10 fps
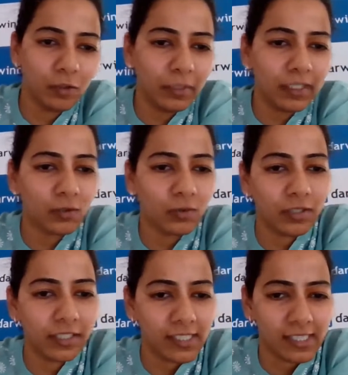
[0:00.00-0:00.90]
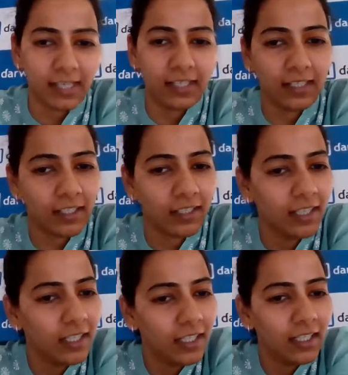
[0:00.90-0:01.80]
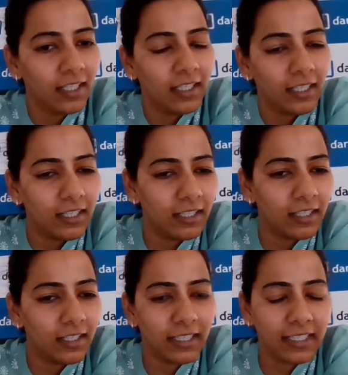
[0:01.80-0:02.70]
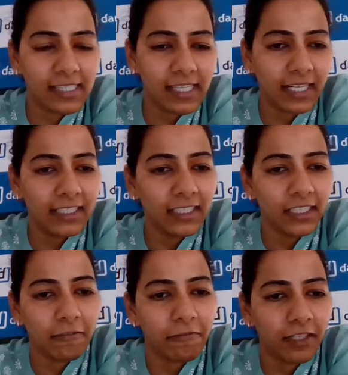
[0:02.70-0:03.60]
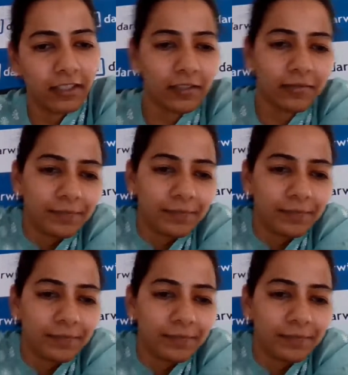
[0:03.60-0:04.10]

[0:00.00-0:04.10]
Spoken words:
be so distant? Is there anything different?